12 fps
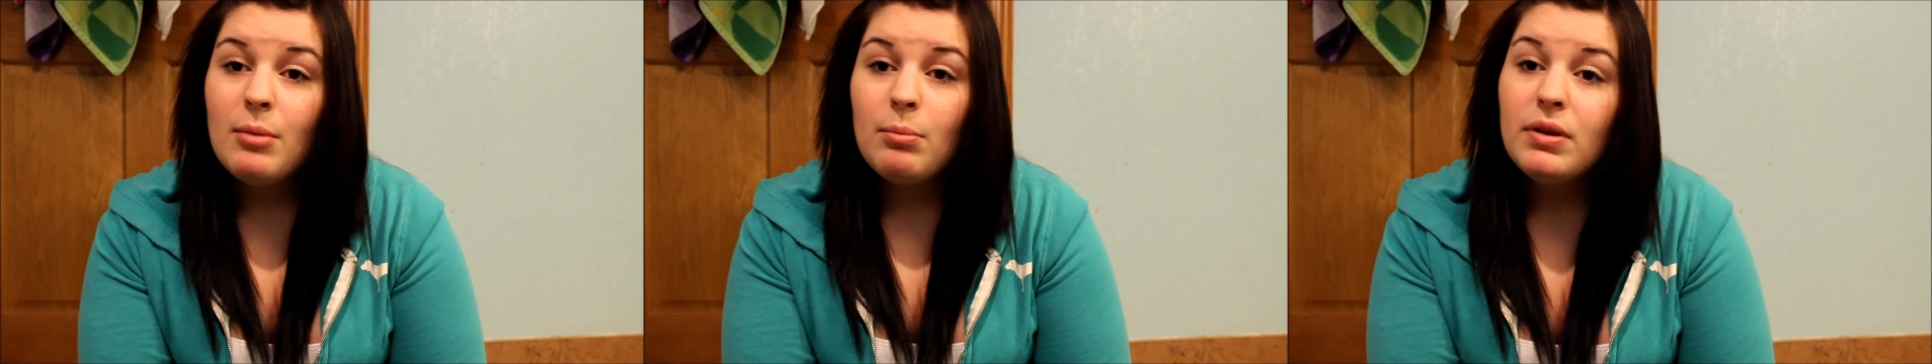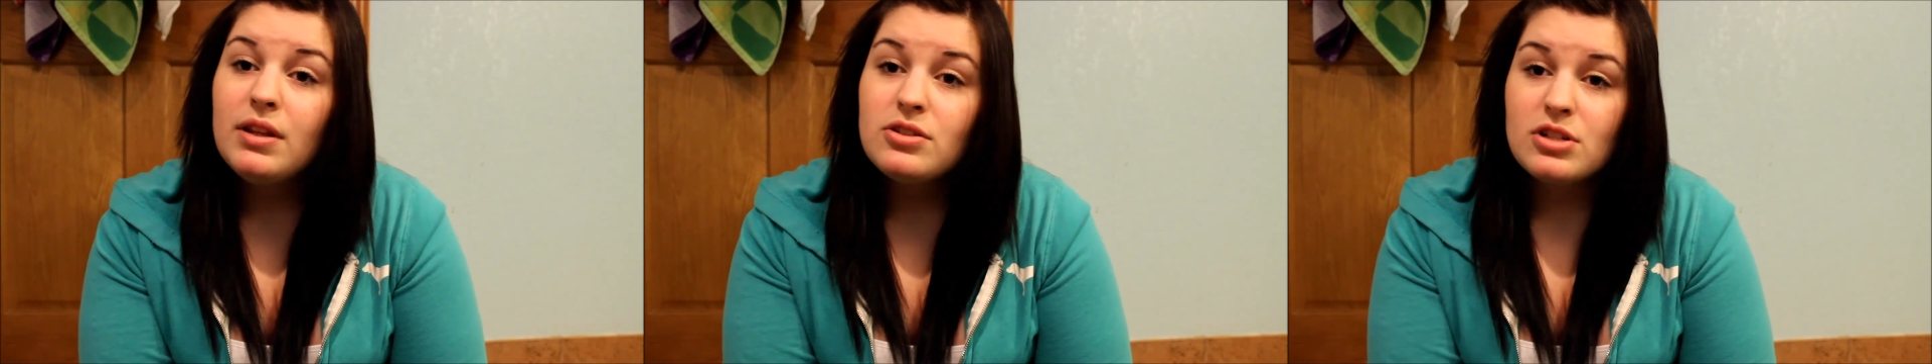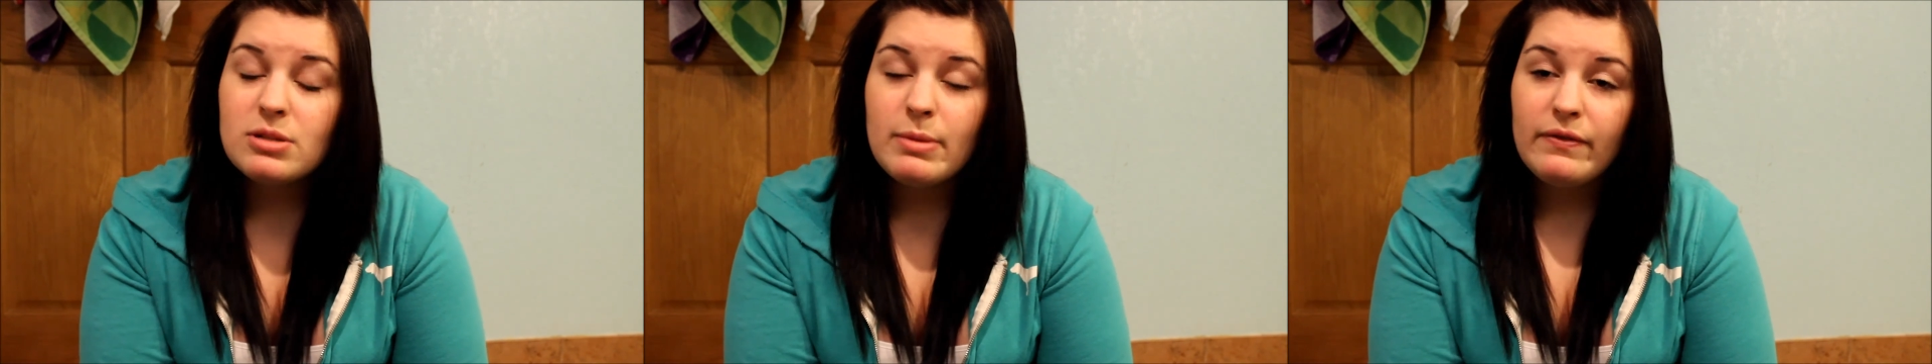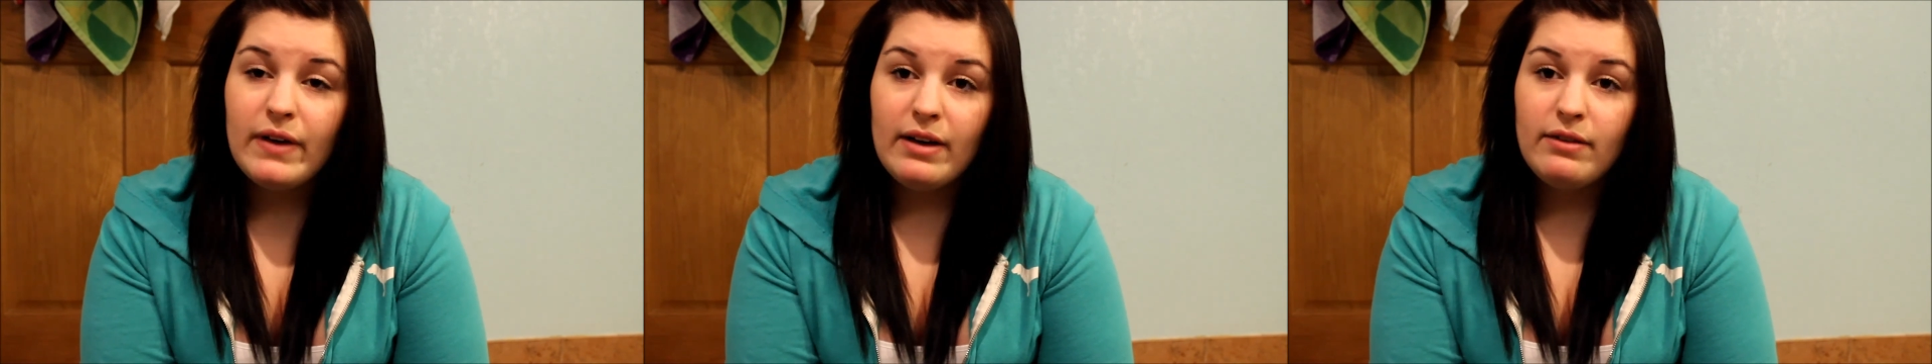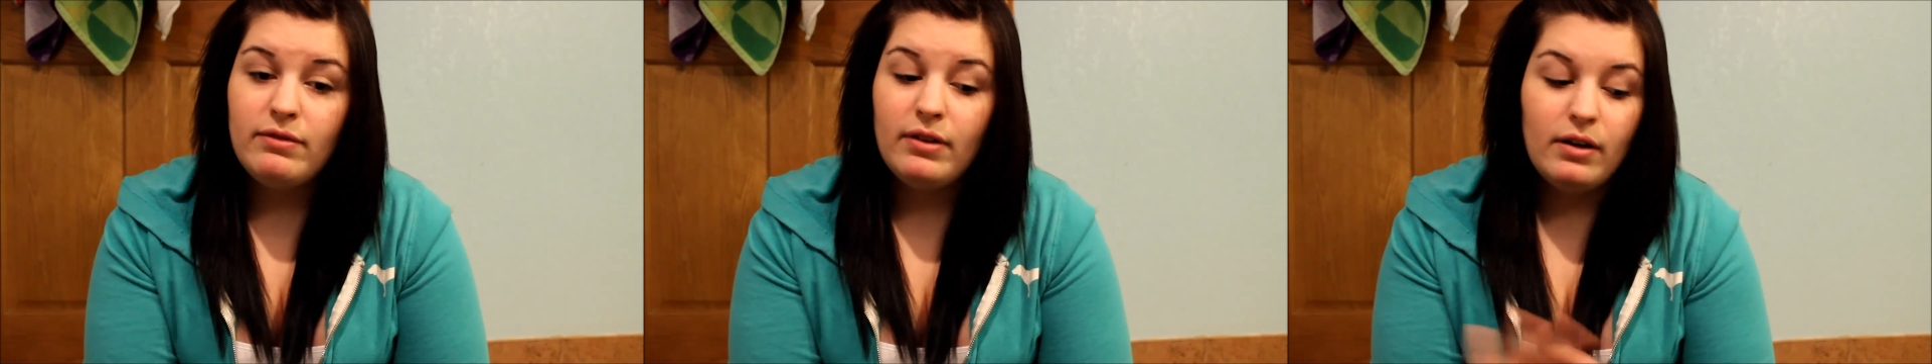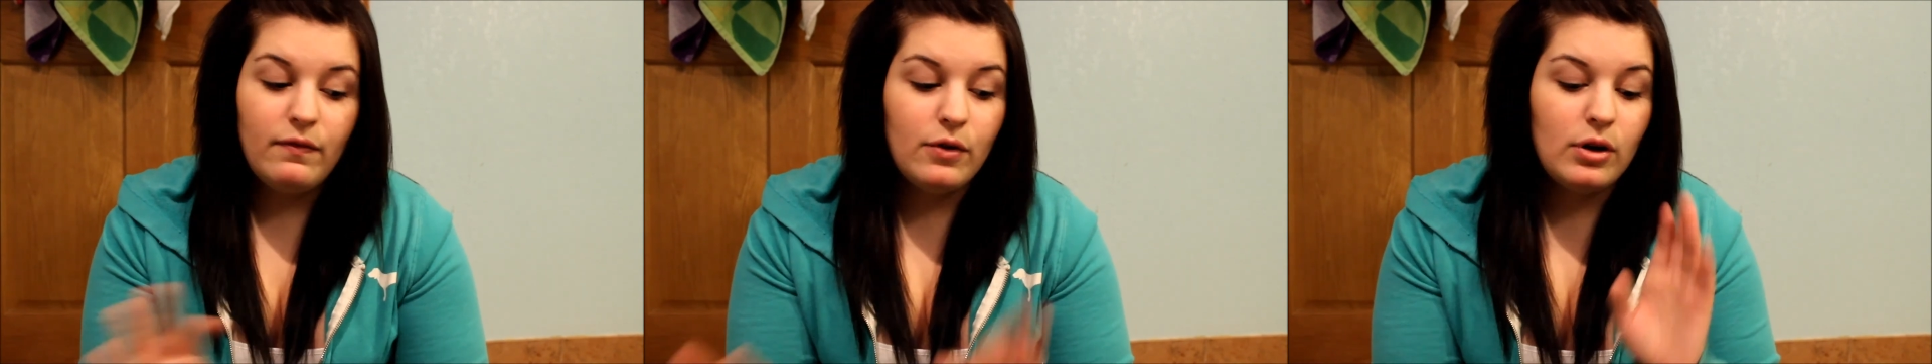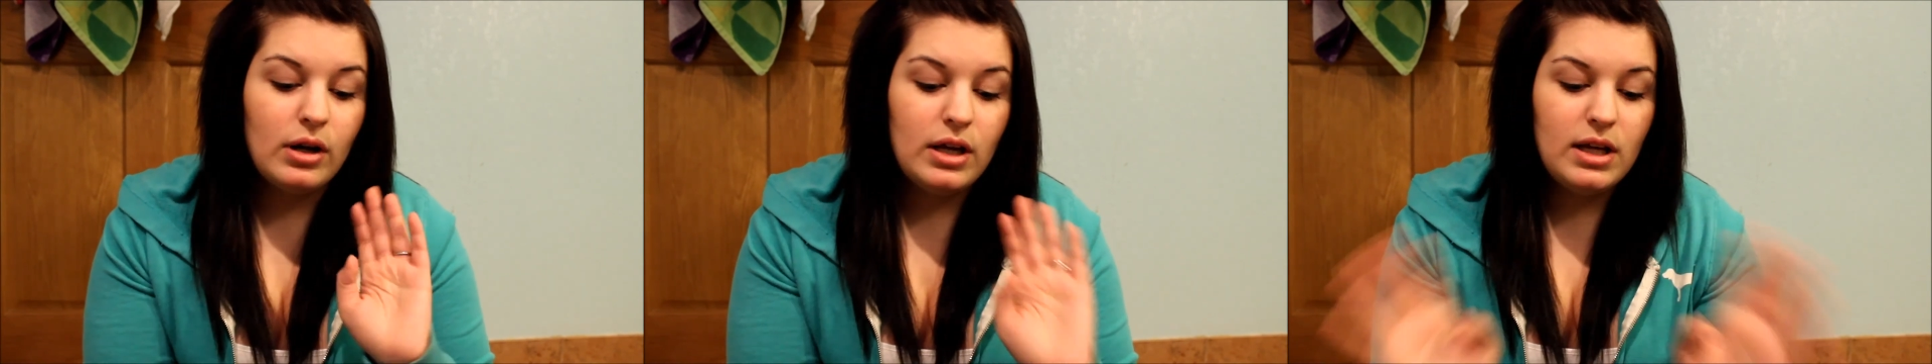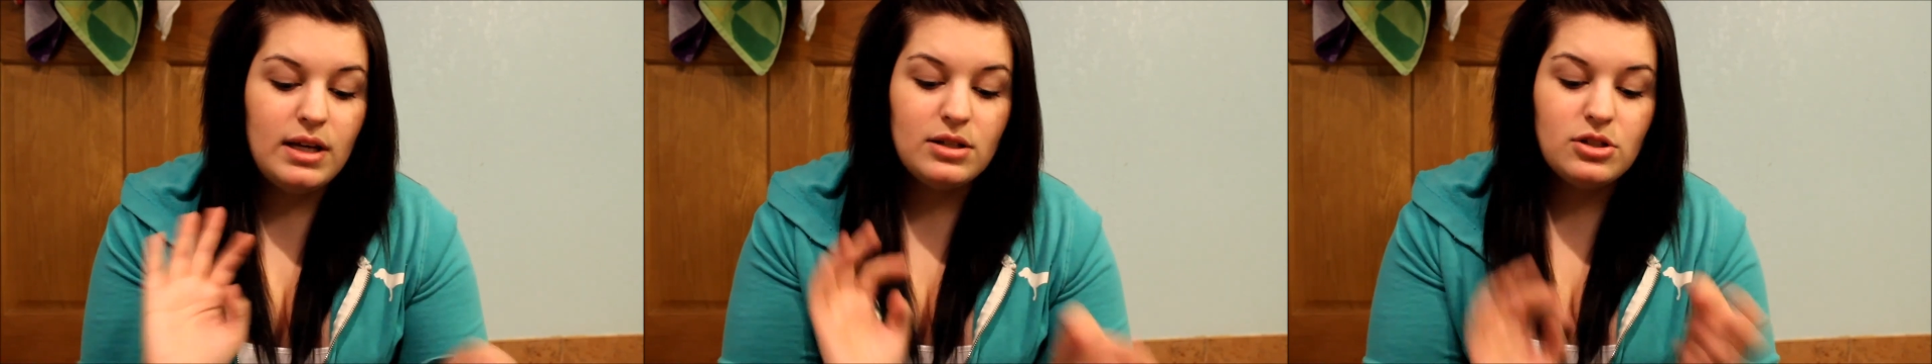but these are just my 5 for
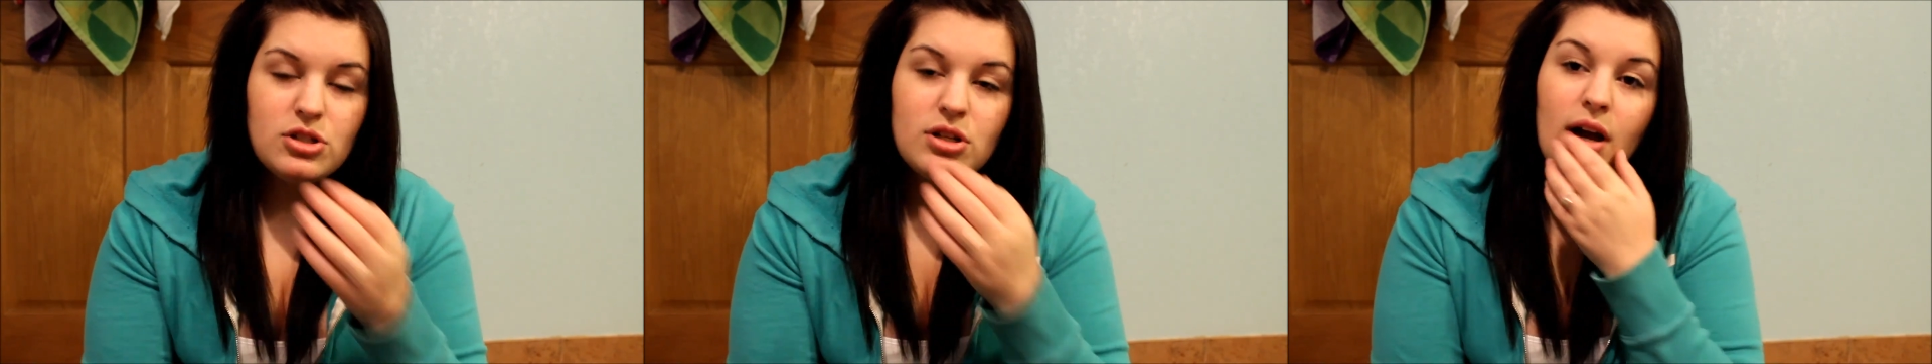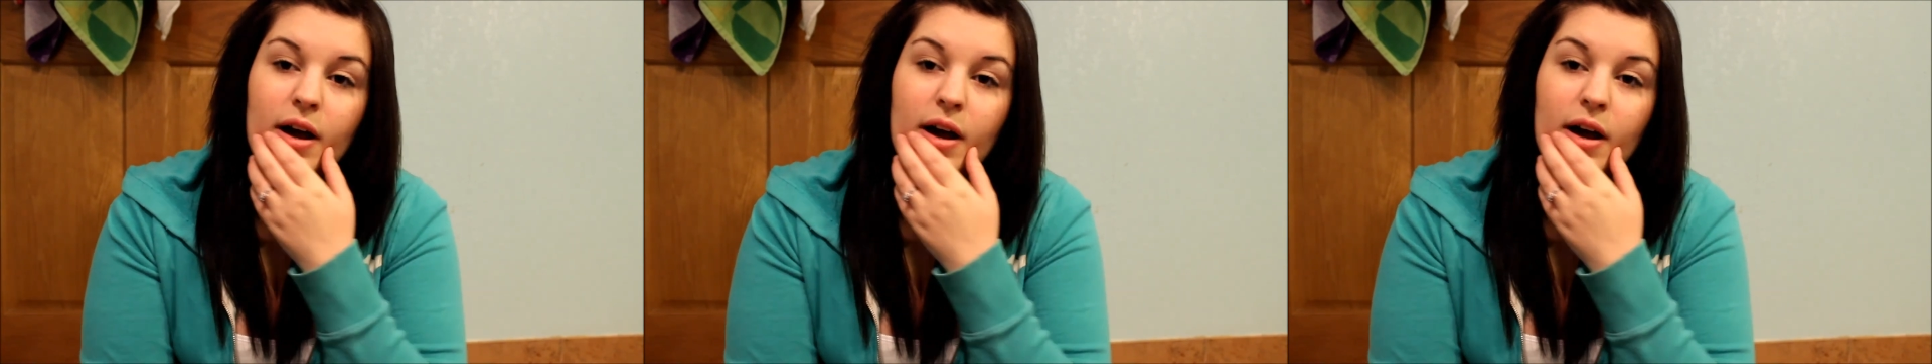each.